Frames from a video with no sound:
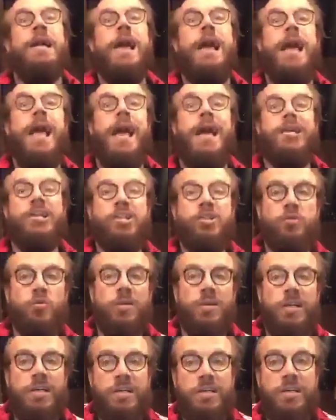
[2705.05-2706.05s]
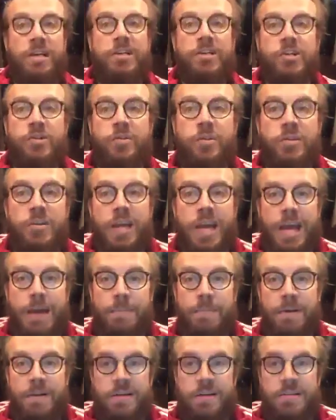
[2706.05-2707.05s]
actual industrial
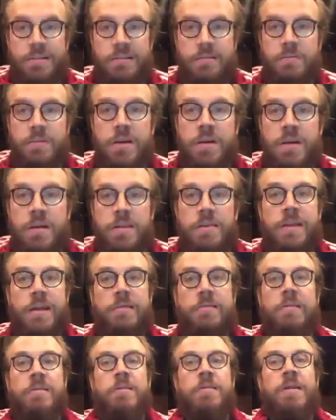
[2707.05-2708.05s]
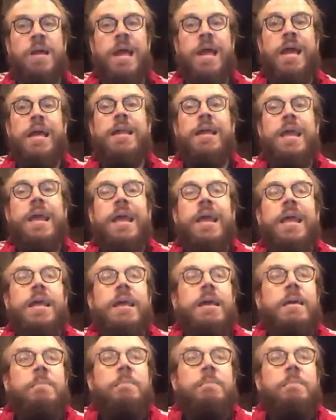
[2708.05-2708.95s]
capitalism that had a